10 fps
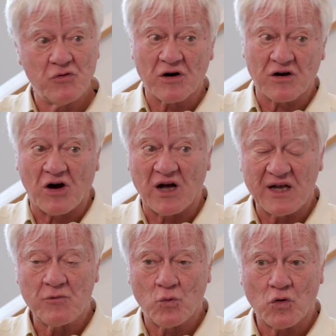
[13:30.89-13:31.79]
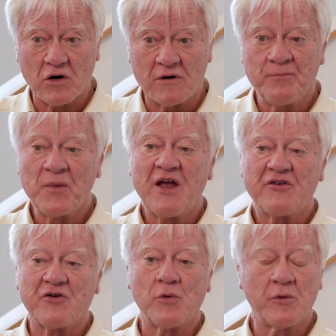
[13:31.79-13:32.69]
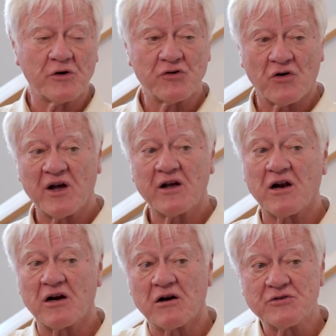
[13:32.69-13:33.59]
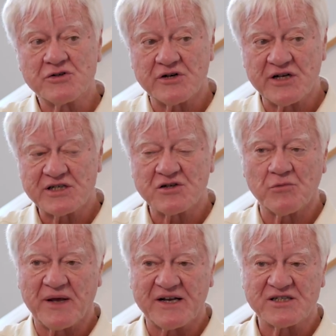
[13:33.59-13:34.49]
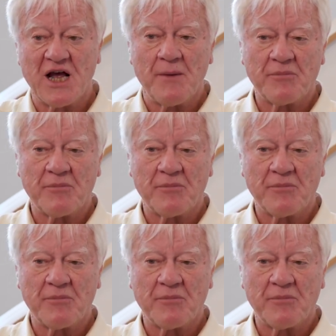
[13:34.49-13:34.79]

who are caught in war. So we were drawing on our own traditional base,